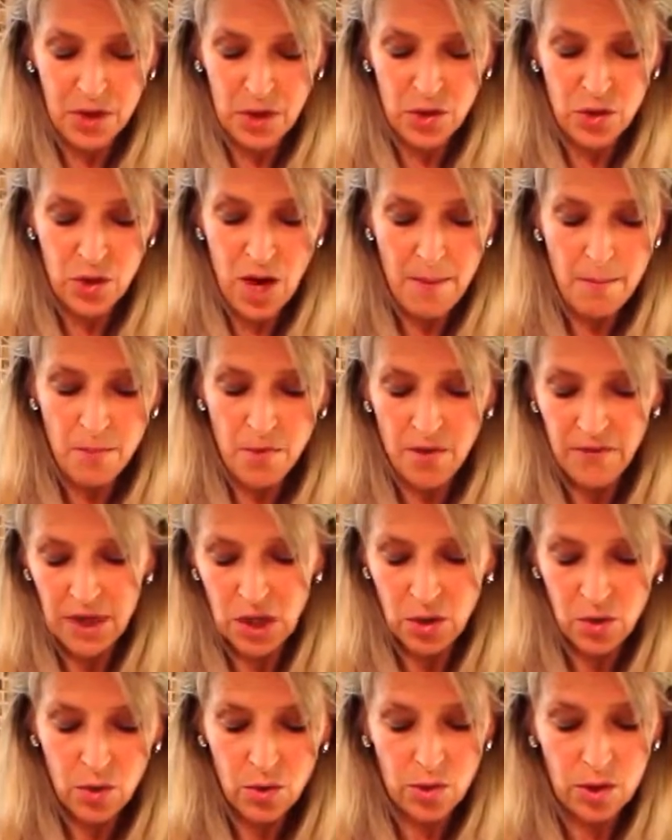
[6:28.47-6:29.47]
You're not
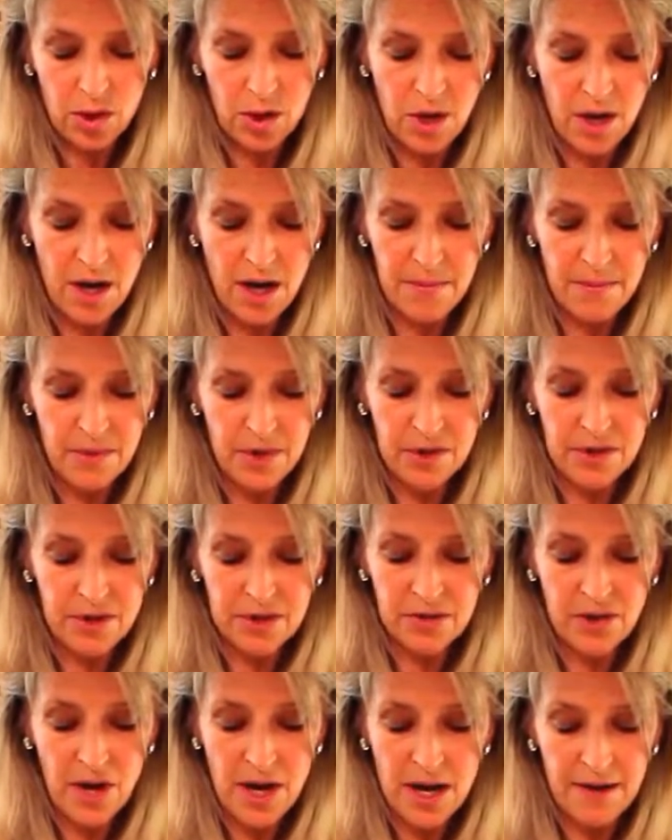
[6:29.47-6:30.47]
moving your whole arm, you're
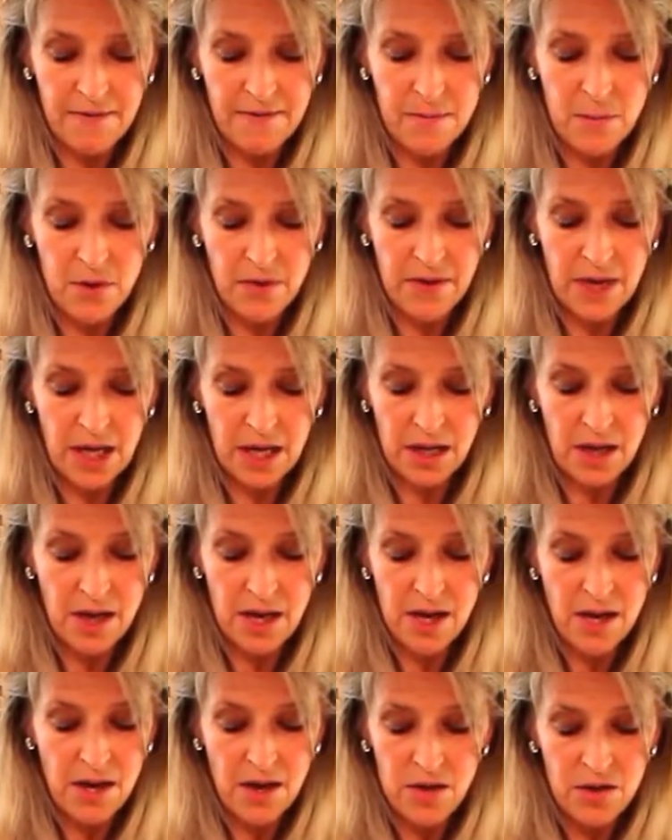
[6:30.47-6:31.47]
just kind of moving
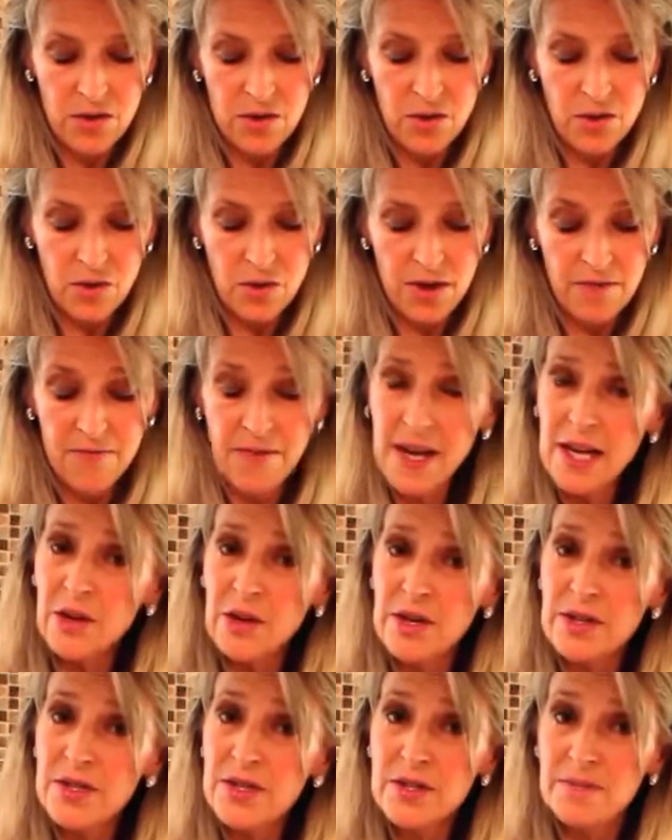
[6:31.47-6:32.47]
your
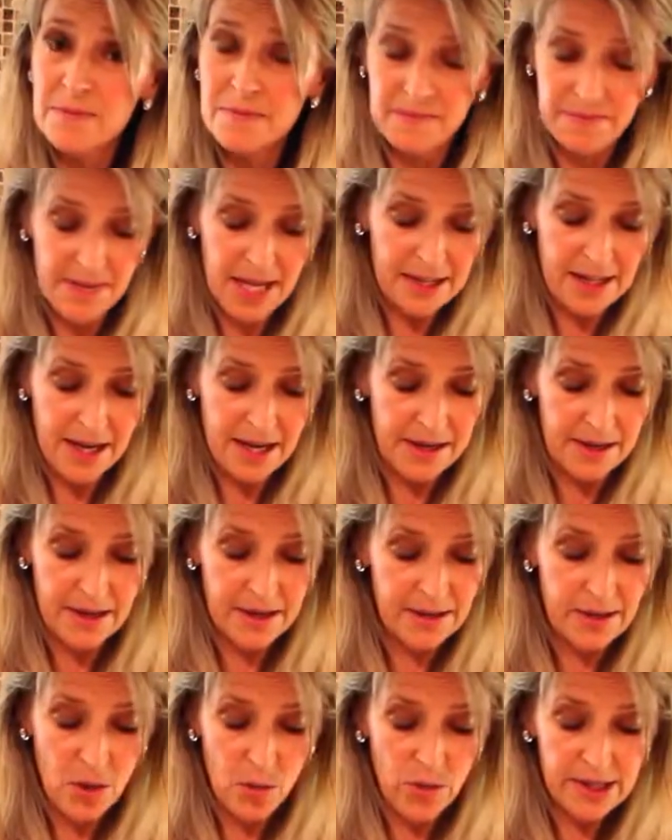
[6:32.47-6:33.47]
fingers. That's it.
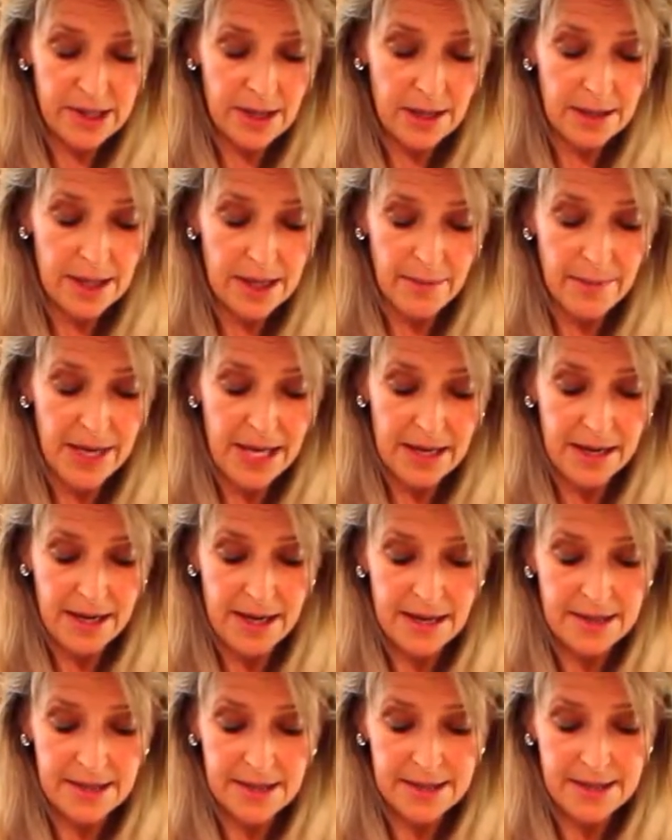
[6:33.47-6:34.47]
So whisk a little bit,
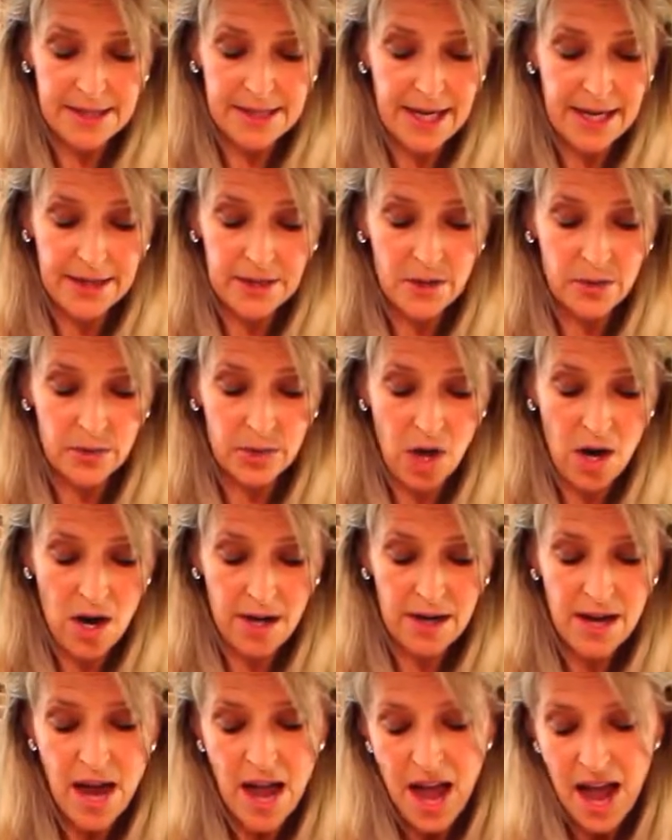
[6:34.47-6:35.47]
it doesn't take too
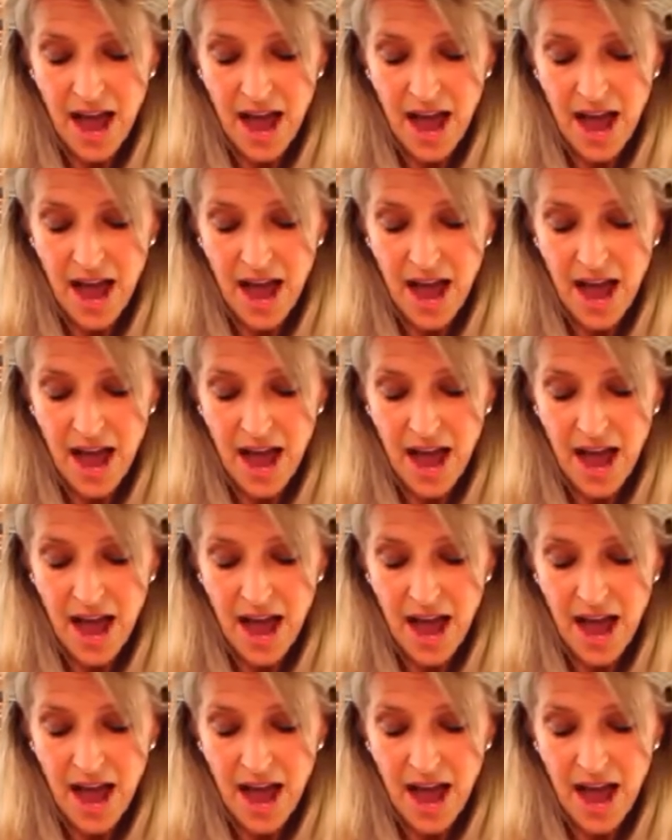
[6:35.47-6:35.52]
long.